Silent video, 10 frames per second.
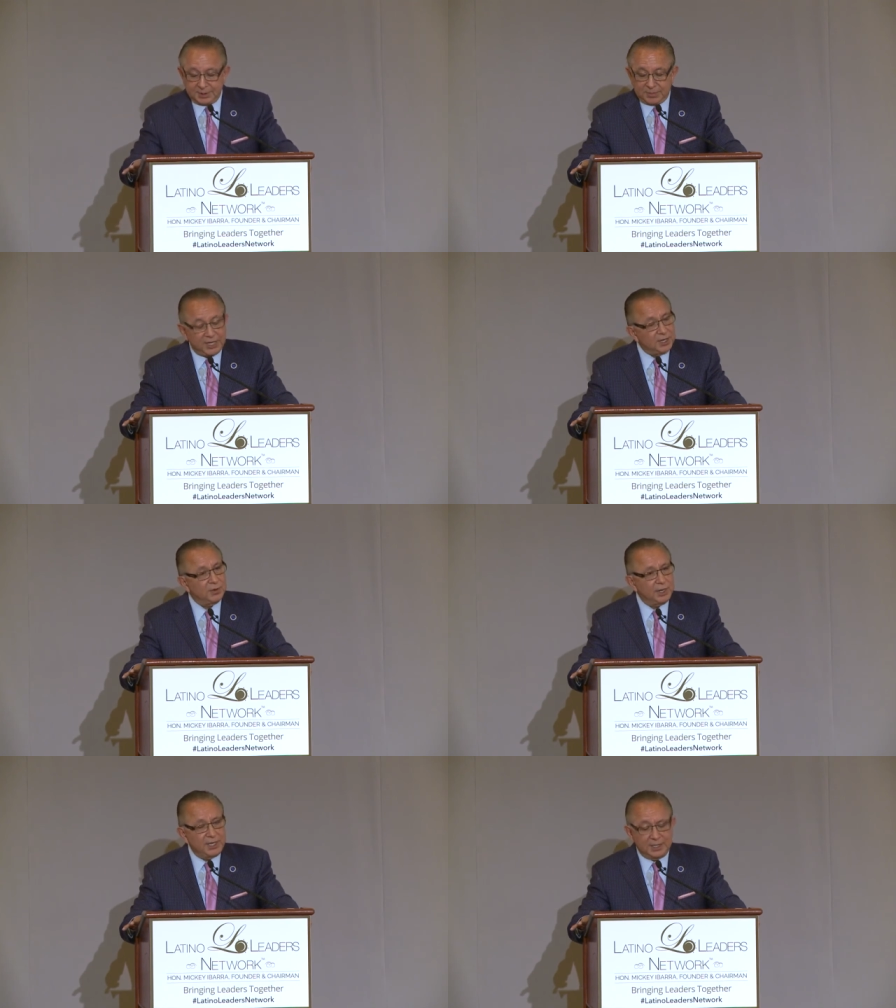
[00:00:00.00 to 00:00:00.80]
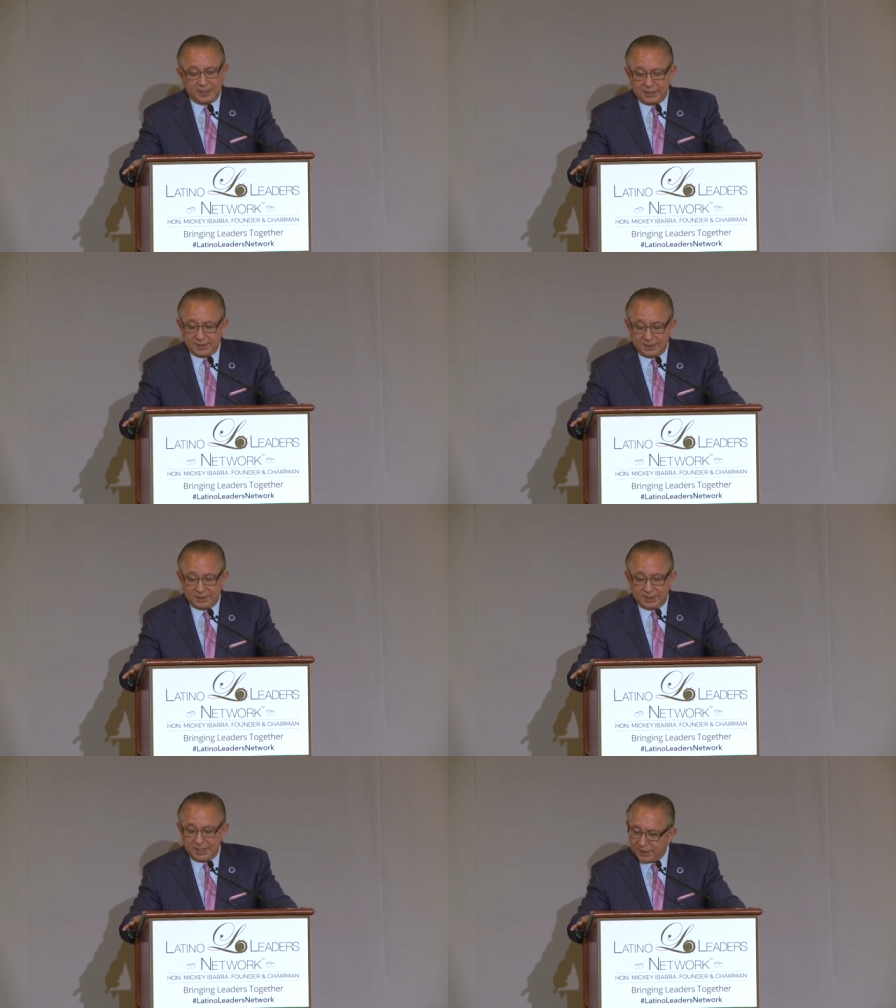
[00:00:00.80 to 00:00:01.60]
But he agreed.
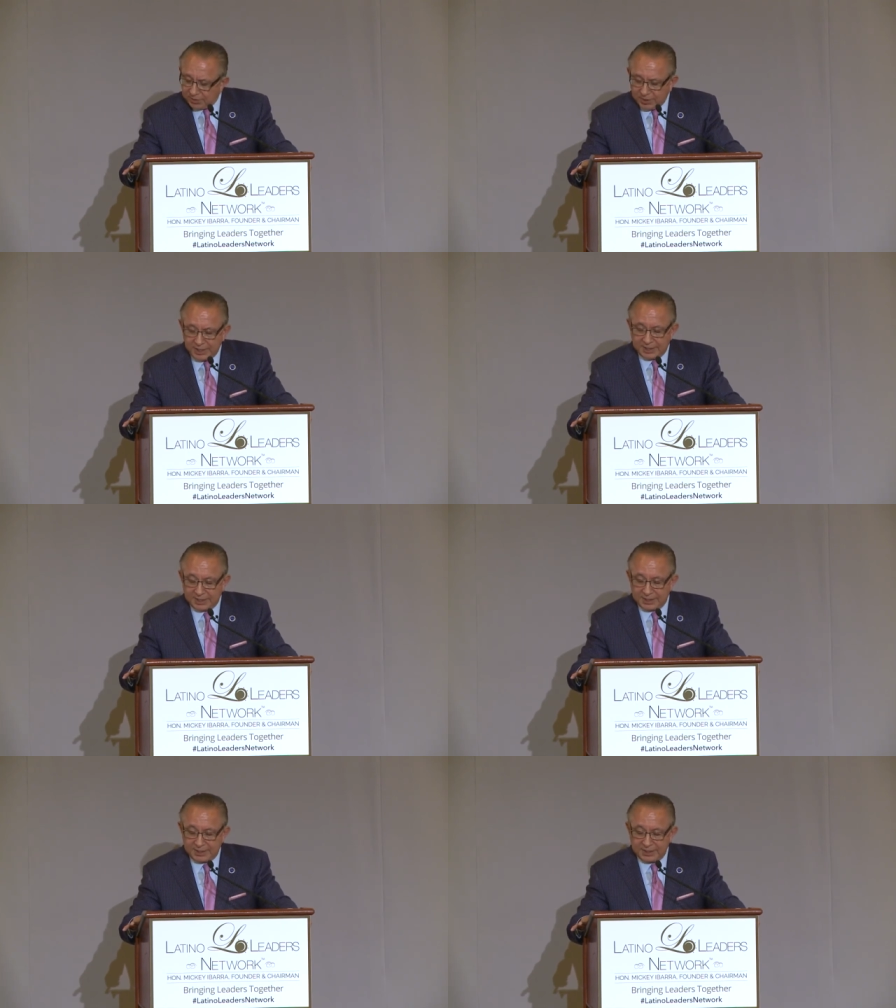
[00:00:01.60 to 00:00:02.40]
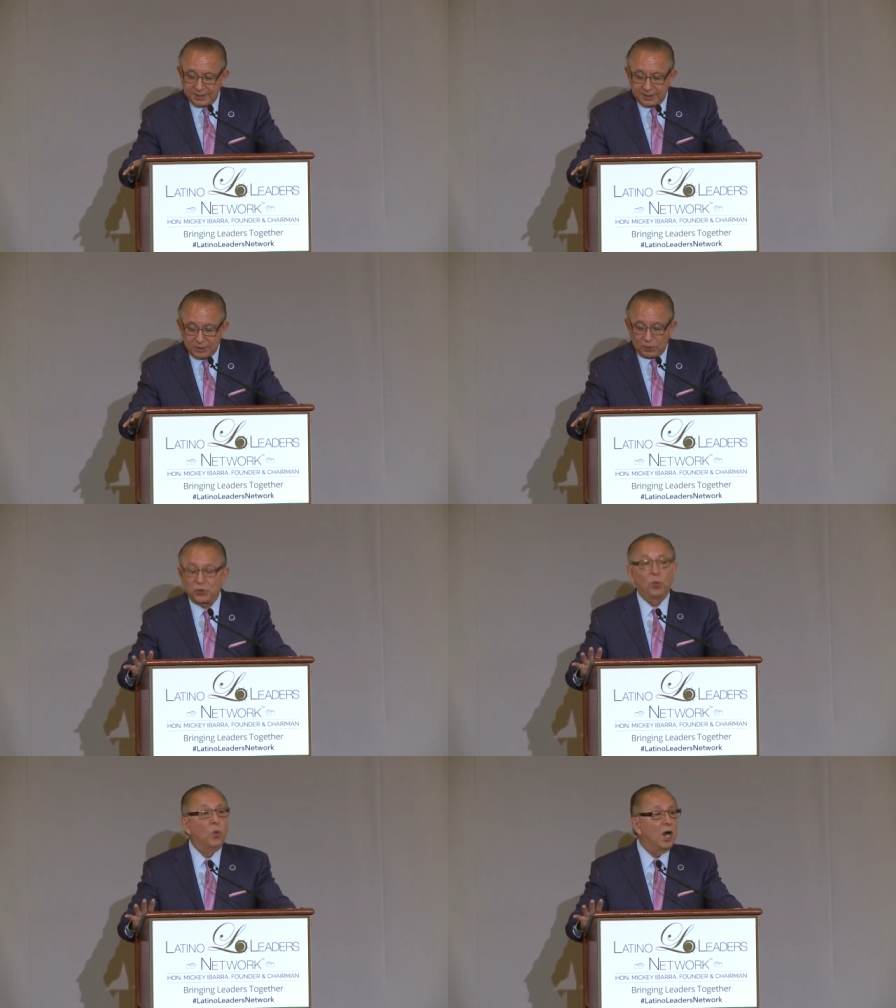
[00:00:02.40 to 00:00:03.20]
He agreed
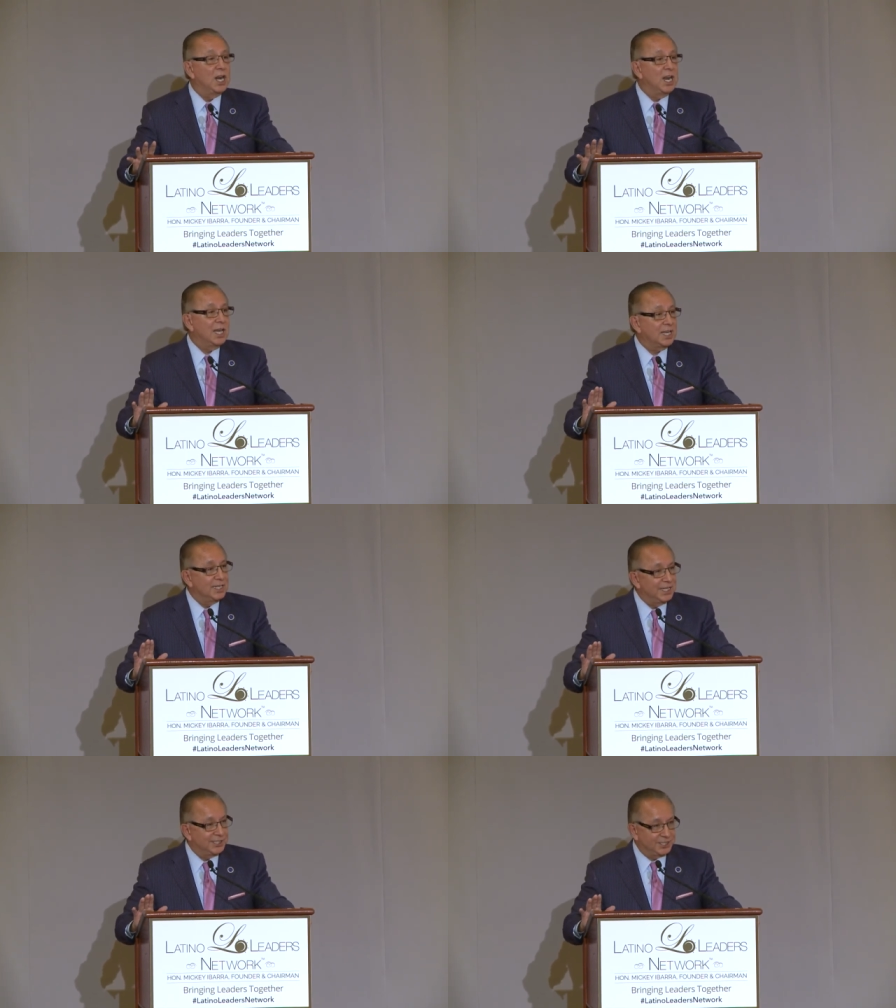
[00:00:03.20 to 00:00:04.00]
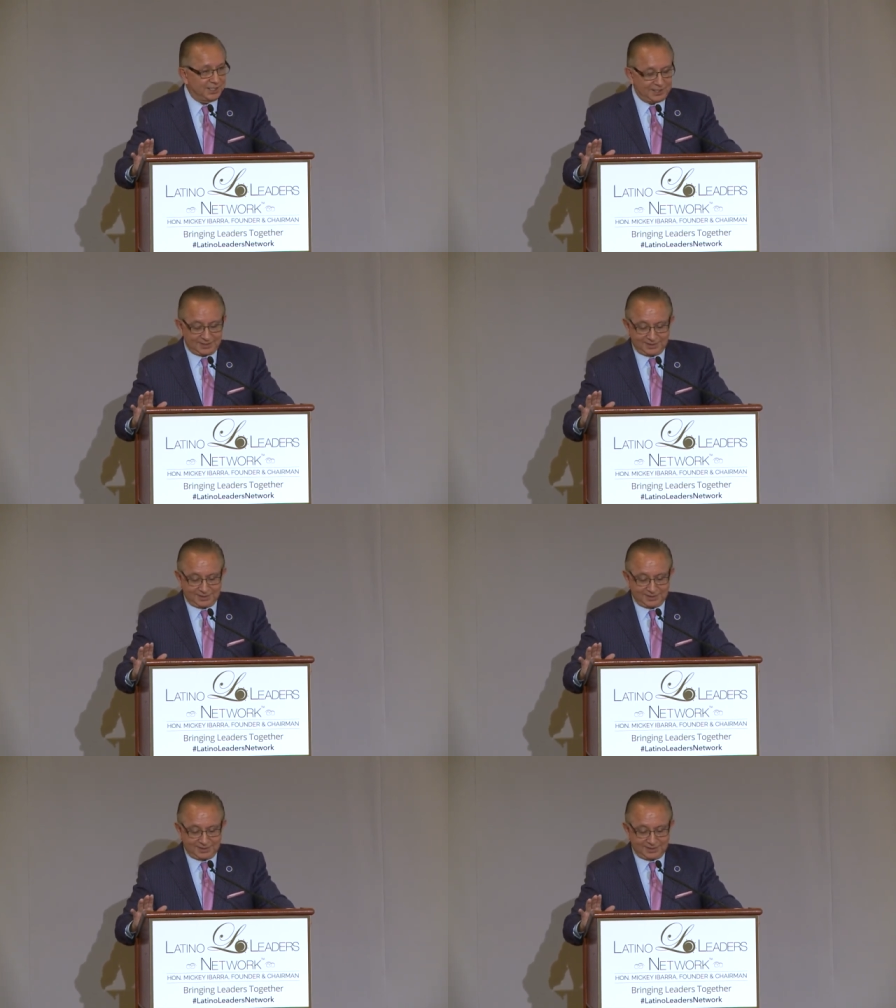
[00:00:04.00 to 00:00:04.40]
with one condition